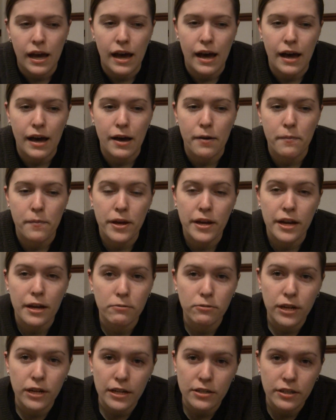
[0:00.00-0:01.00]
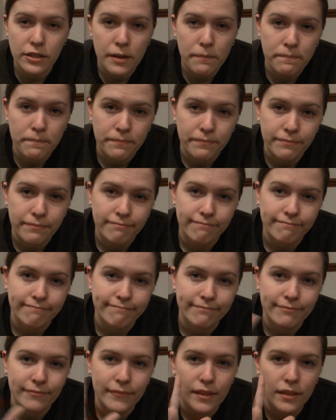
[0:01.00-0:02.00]
And I will catch you then,
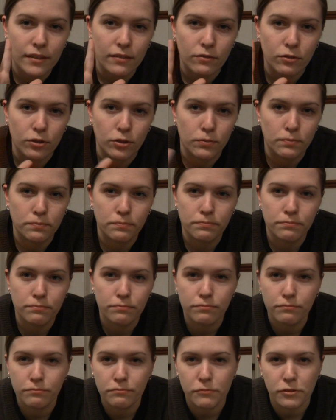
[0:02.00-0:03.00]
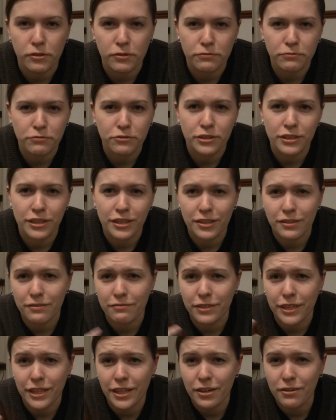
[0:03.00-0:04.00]
or for another
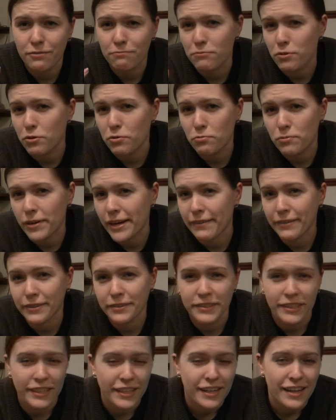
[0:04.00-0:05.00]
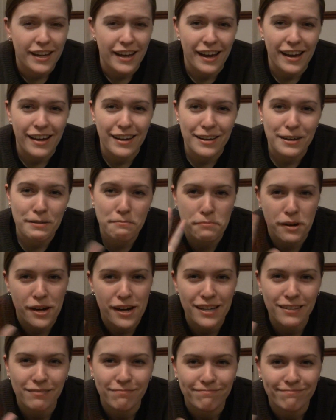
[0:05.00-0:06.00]
video or whatever.
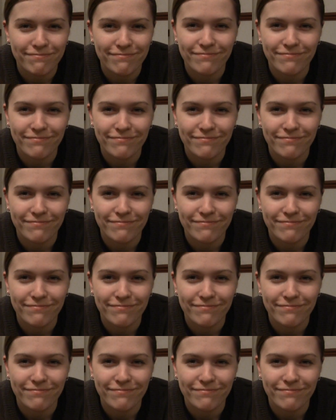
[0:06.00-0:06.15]
Bye.